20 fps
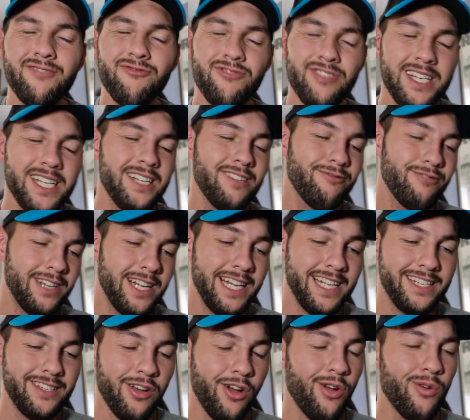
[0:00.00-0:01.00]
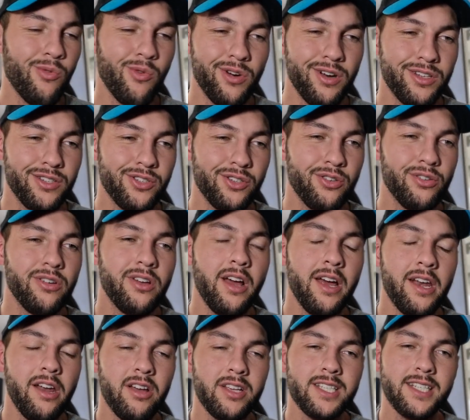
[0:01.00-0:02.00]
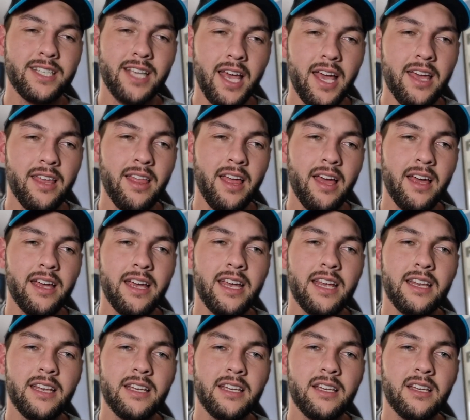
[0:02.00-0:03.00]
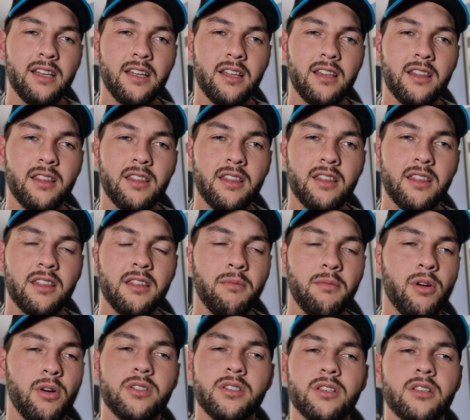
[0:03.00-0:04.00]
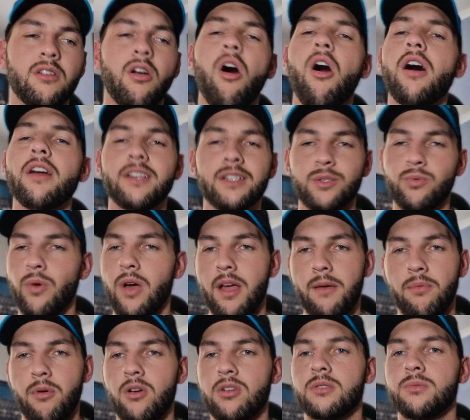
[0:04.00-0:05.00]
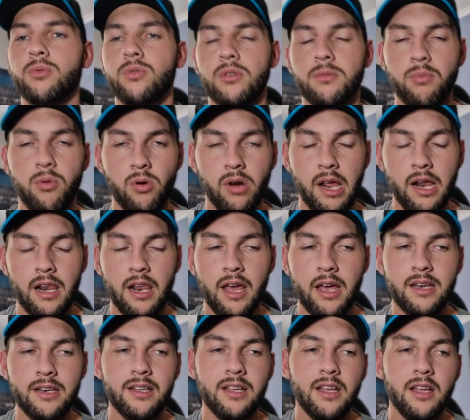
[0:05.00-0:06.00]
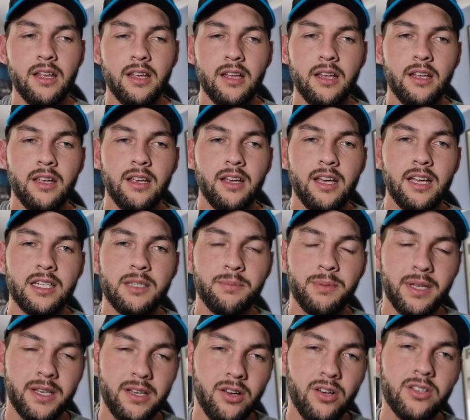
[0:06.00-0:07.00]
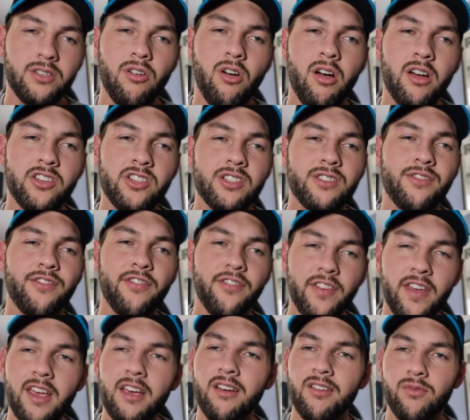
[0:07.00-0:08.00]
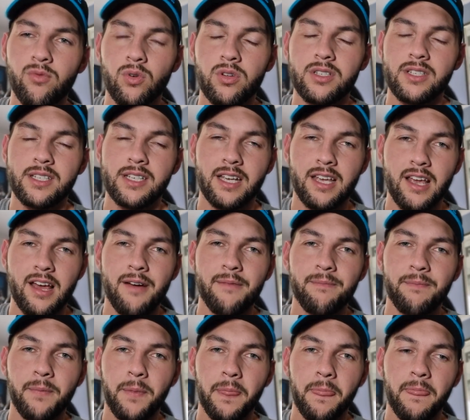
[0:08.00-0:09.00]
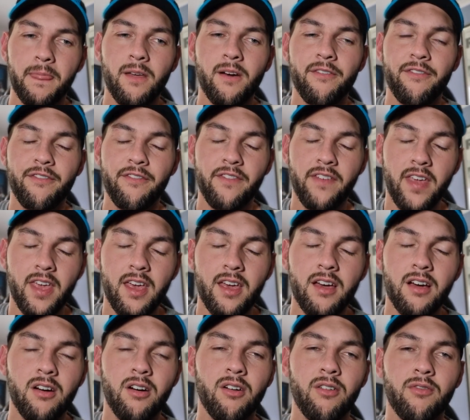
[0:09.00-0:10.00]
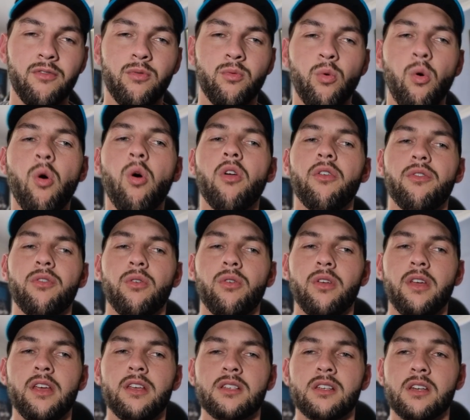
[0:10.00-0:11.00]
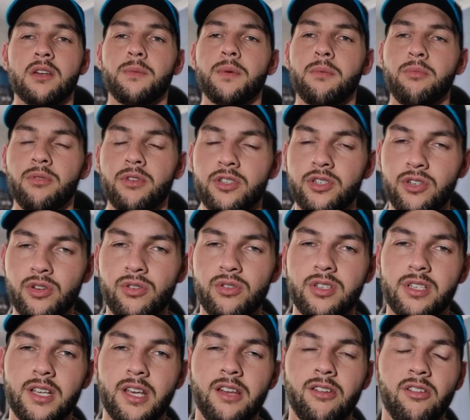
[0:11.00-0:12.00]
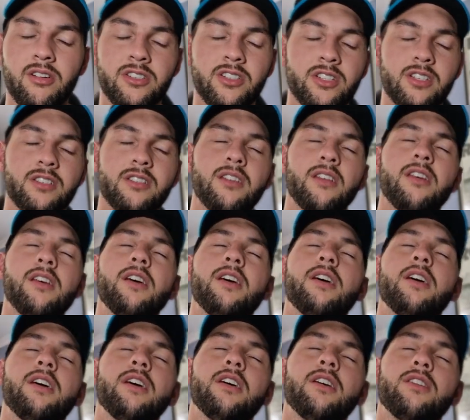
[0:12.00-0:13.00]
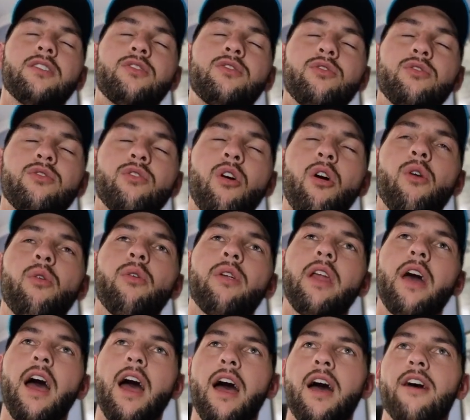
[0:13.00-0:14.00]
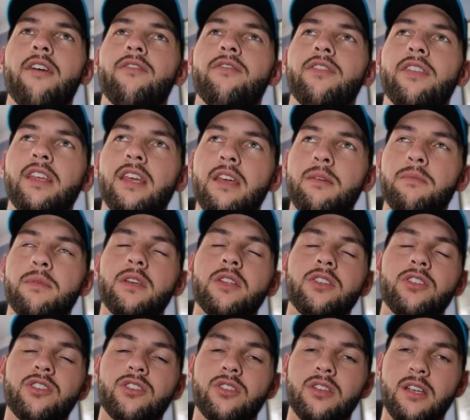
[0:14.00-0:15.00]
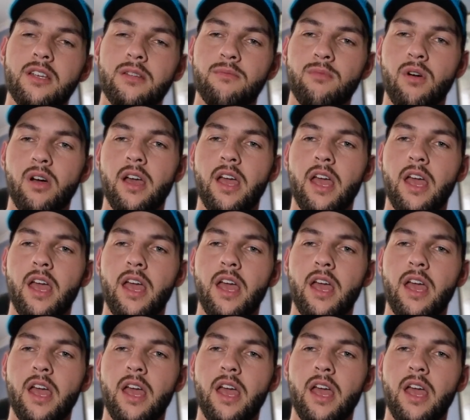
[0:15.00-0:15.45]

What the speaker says: really, really don't want to do. And I say that in the most kindest way possible to Port Adelaide. It's because I just fear of what's to come. I fear of what is going to be produced. And I just do not want to have the image in my